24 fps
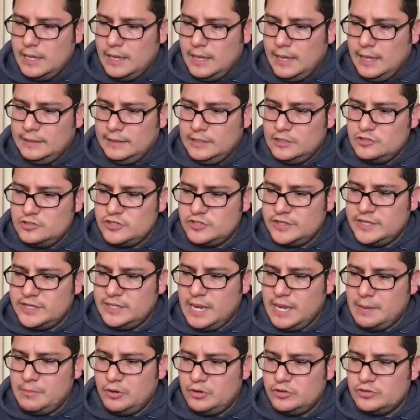and did you say the
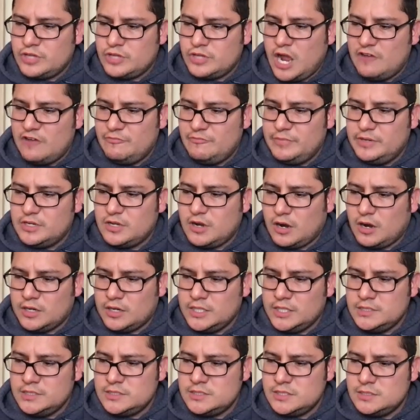neighborhood was Hoffman
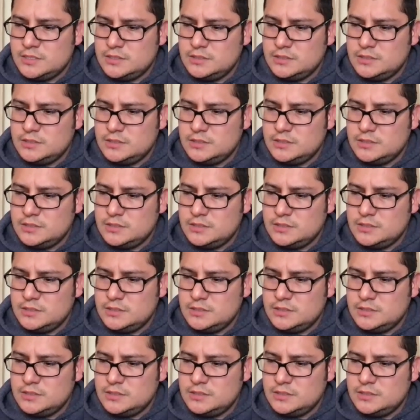Gardens?